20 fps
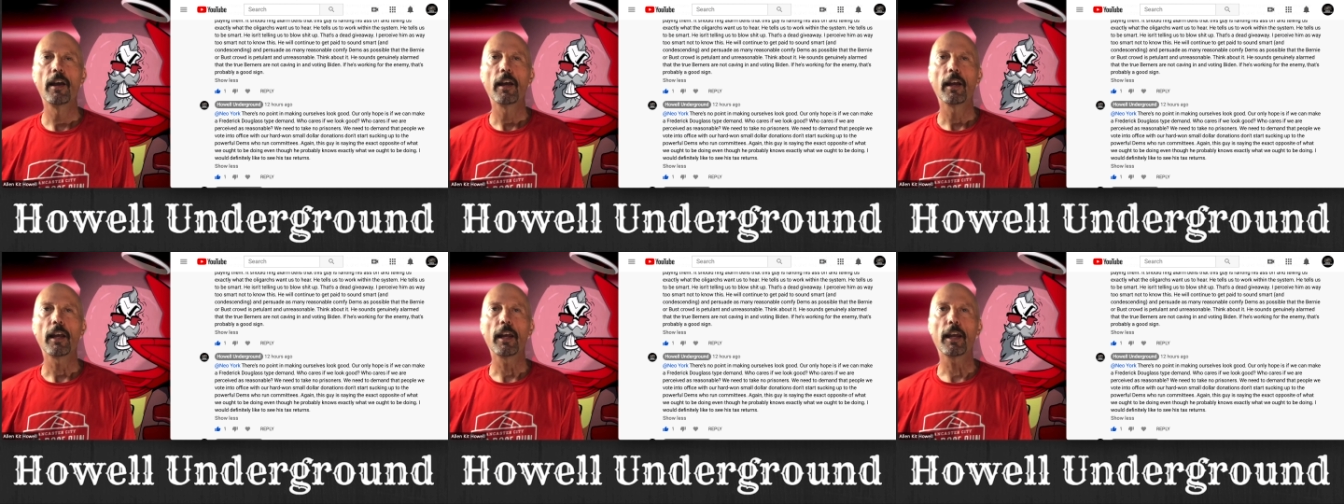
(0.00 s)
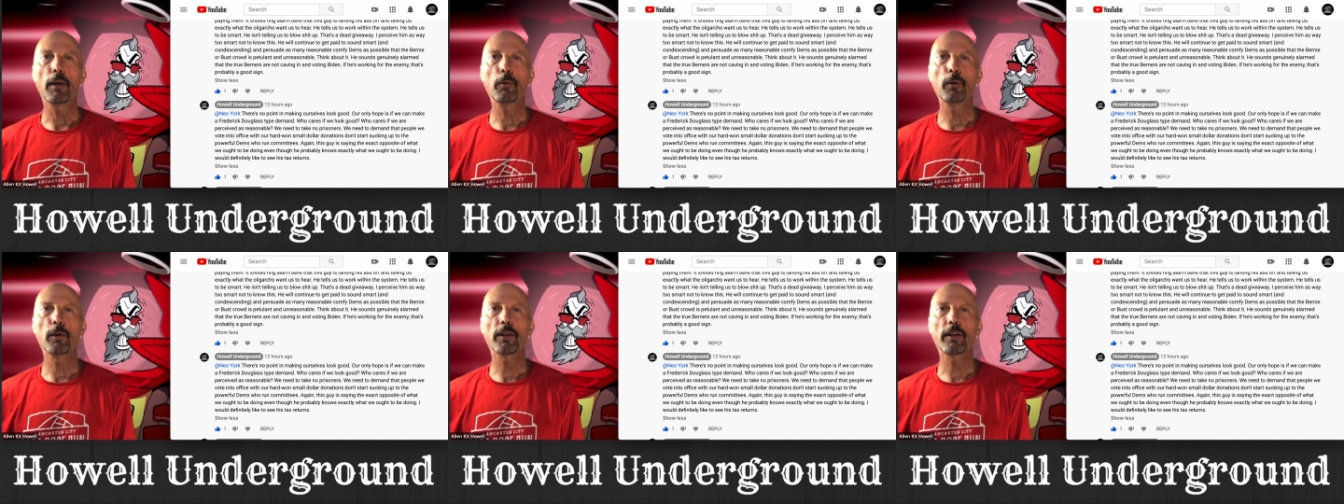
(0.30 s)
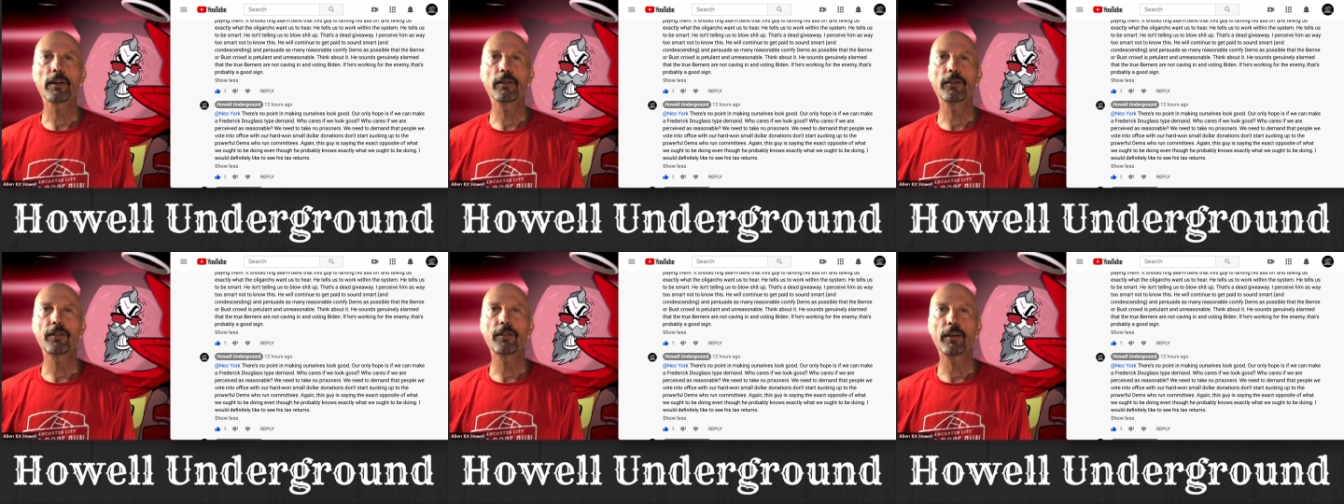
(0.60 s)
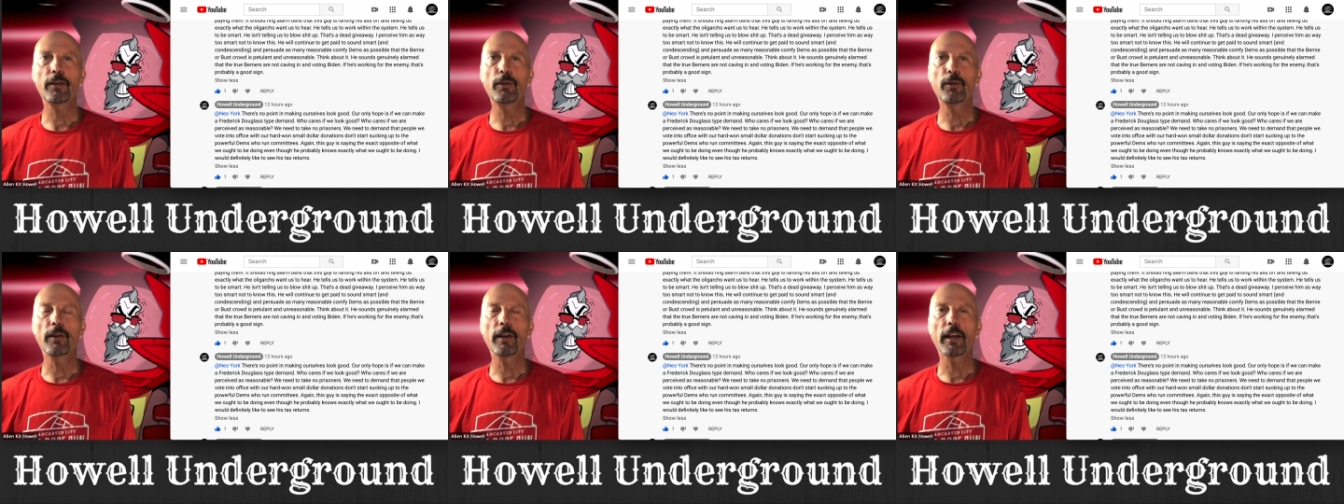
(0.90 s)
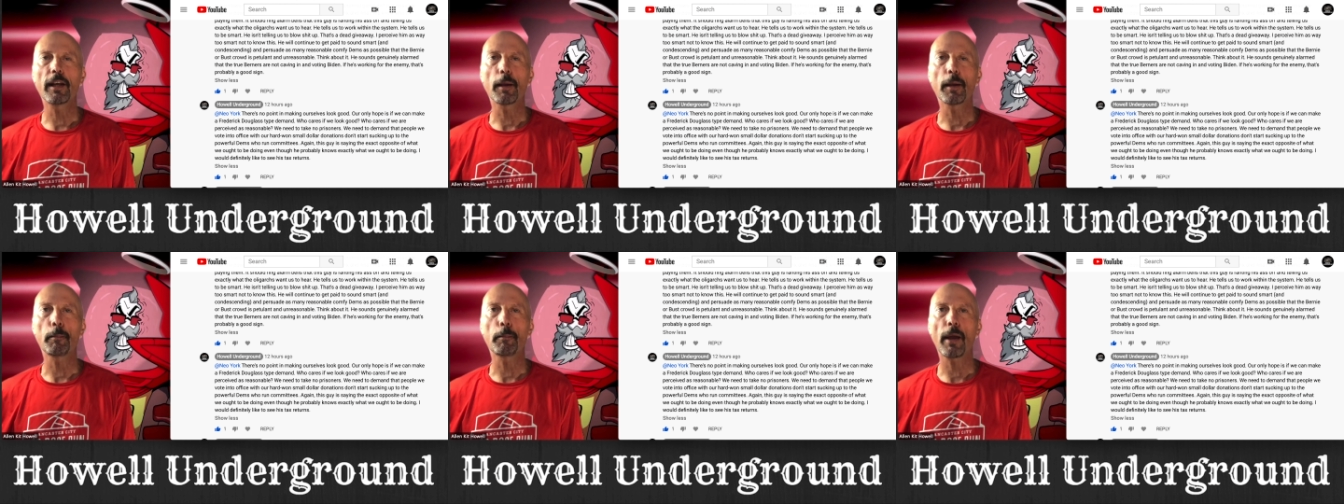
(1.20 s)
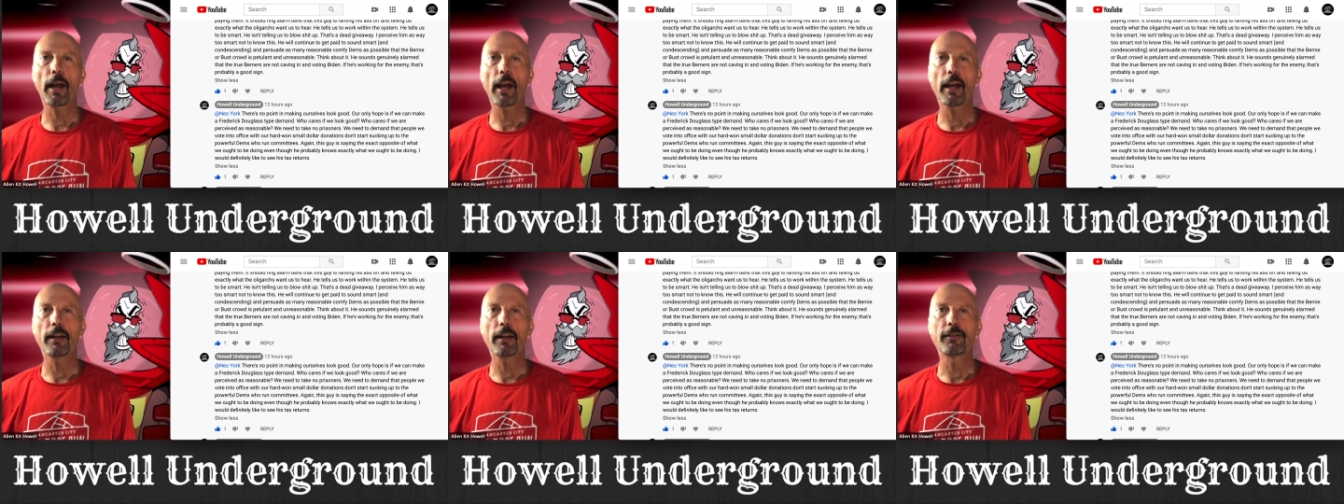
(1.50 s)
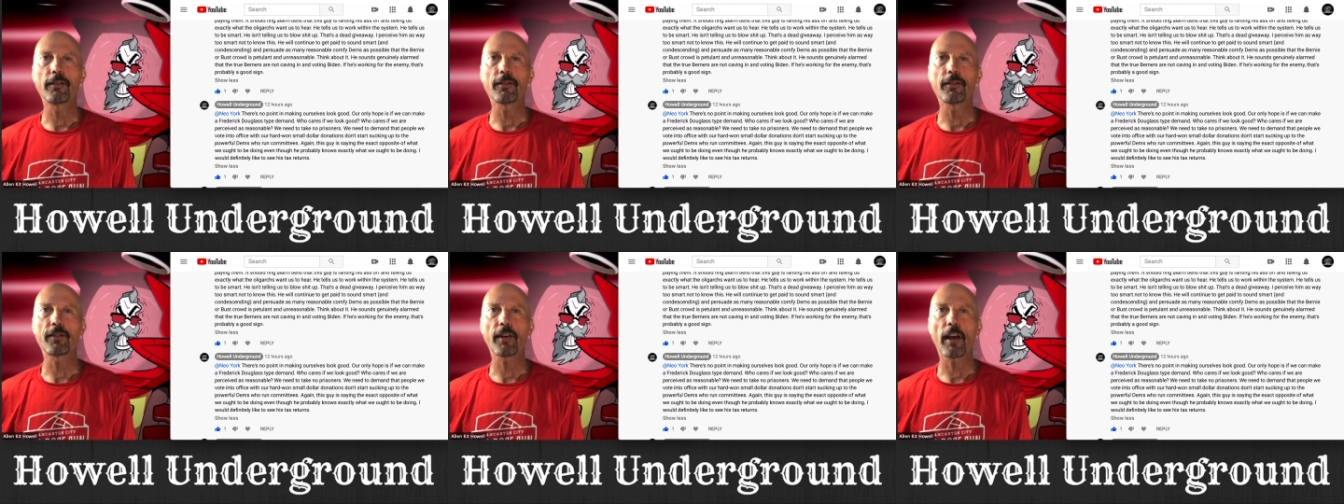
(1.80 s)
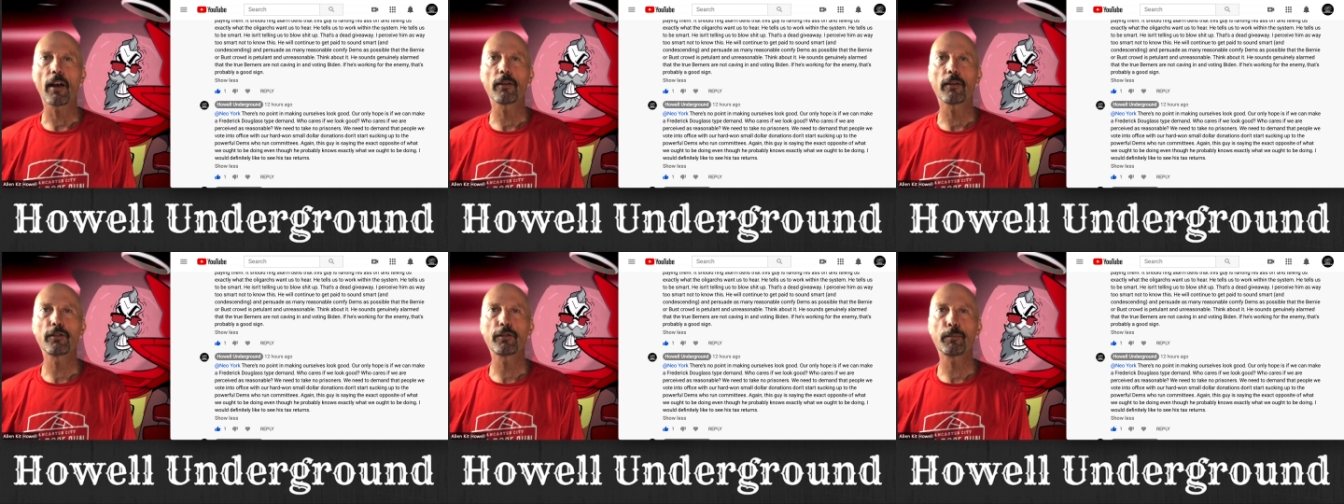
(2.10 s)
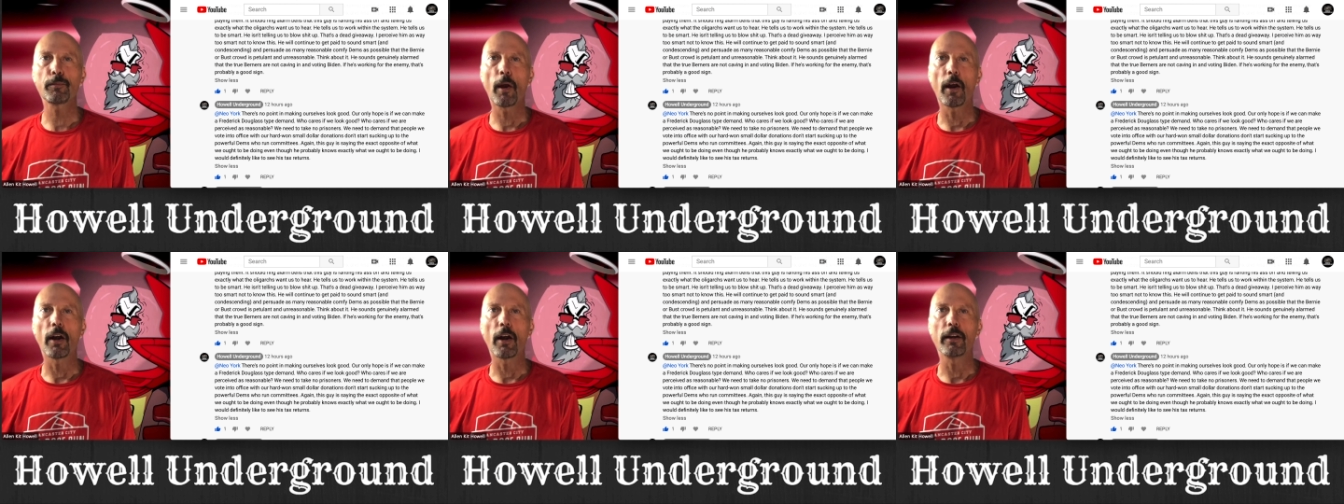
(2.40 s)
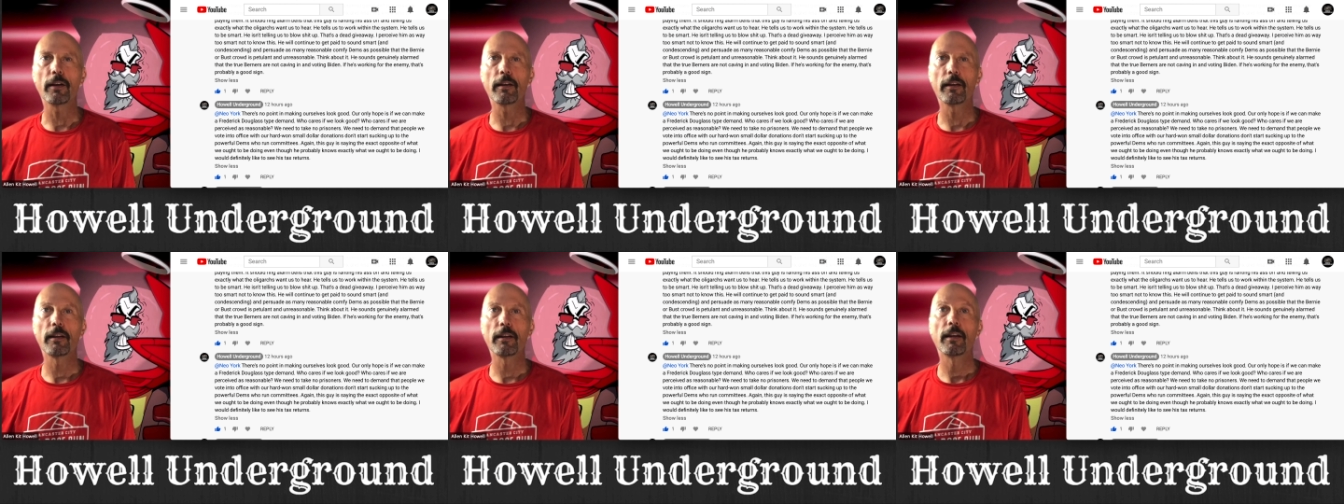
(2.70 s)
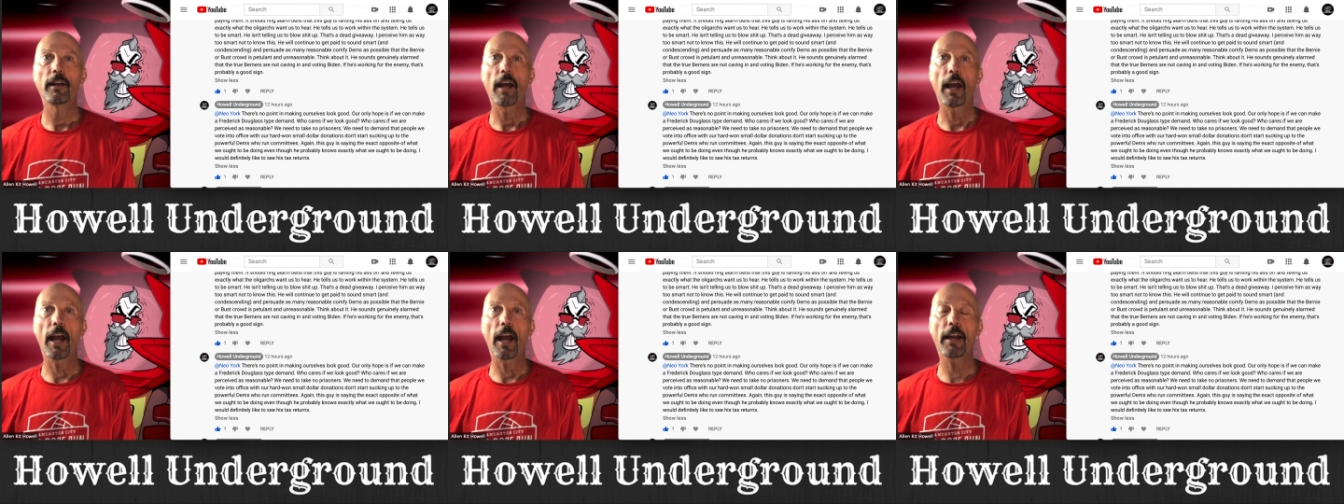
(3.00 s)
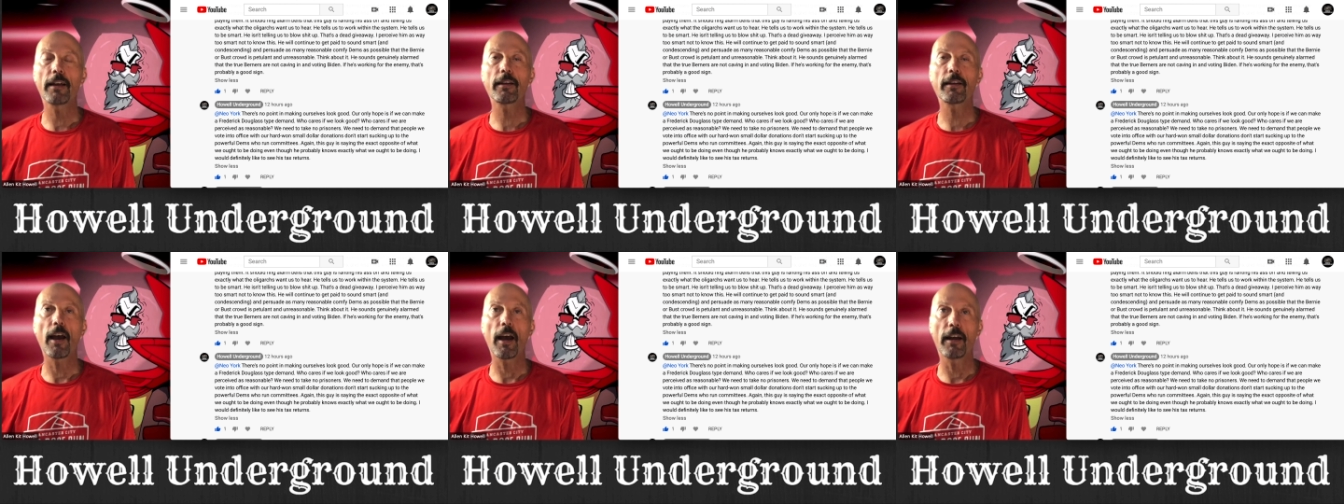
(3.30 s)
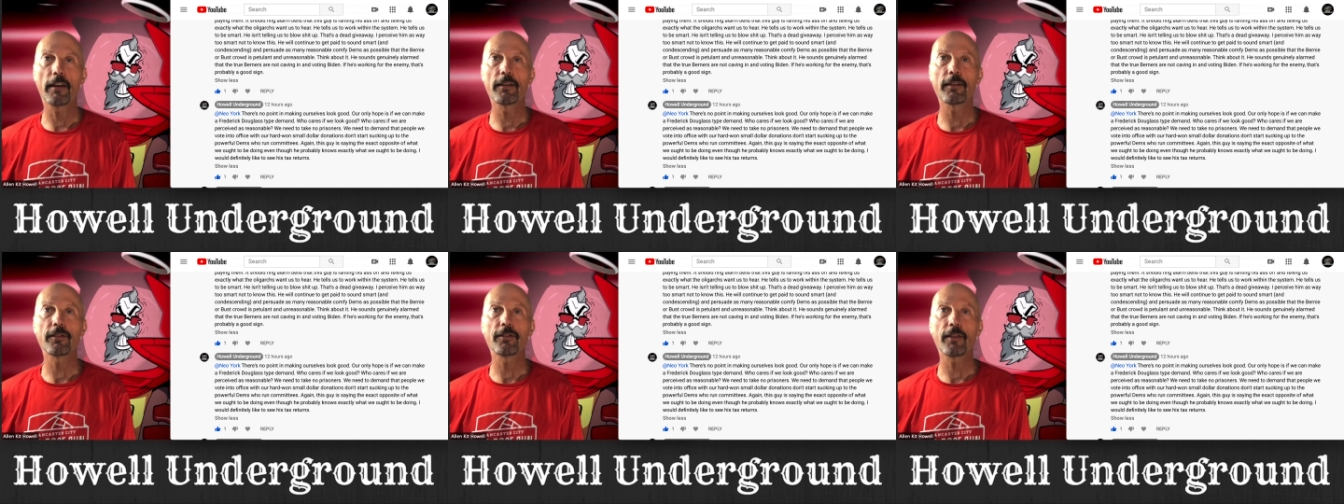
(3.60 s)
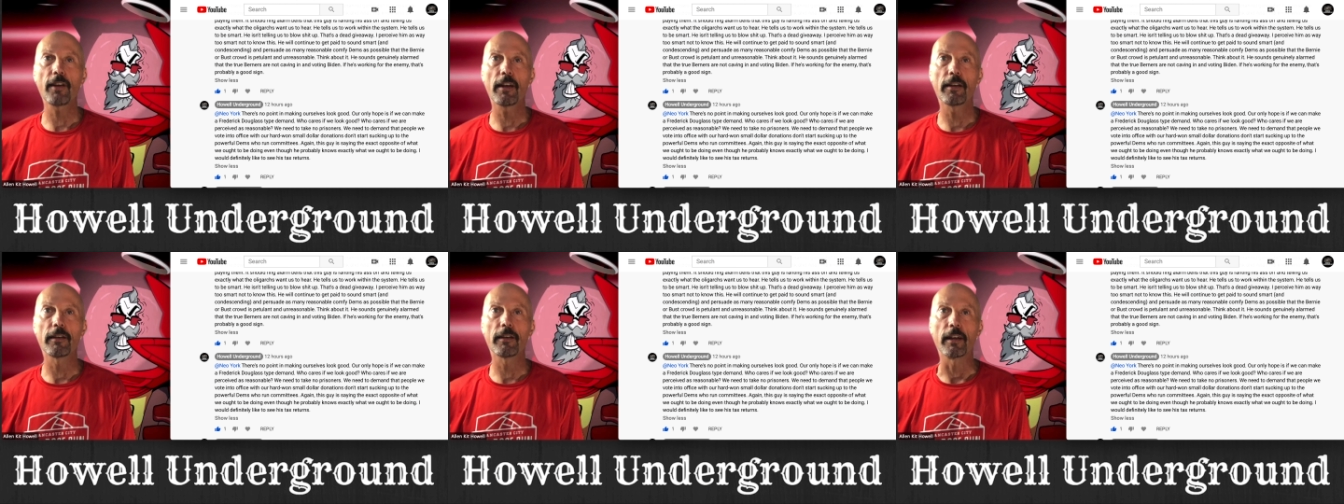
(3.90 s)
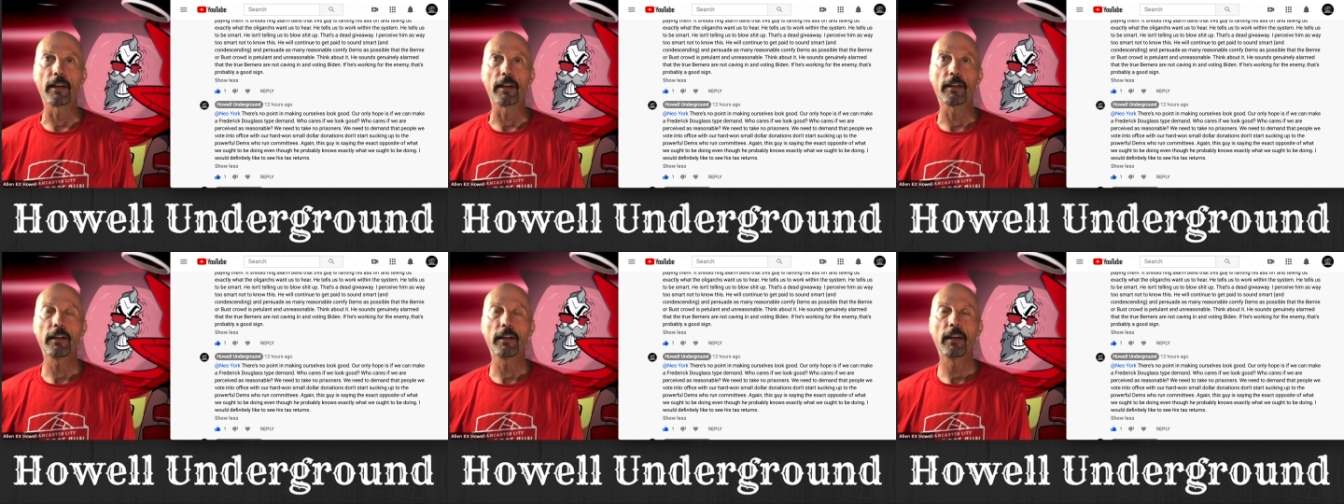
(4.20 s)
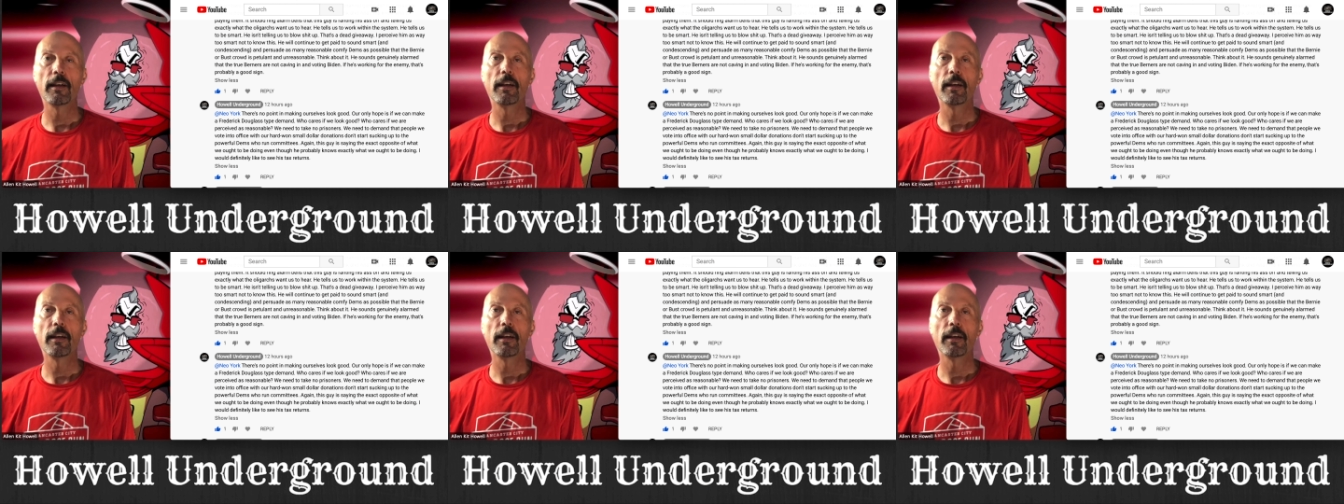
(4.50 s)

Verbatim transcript: He will continue to get paid to sound smart and condescending,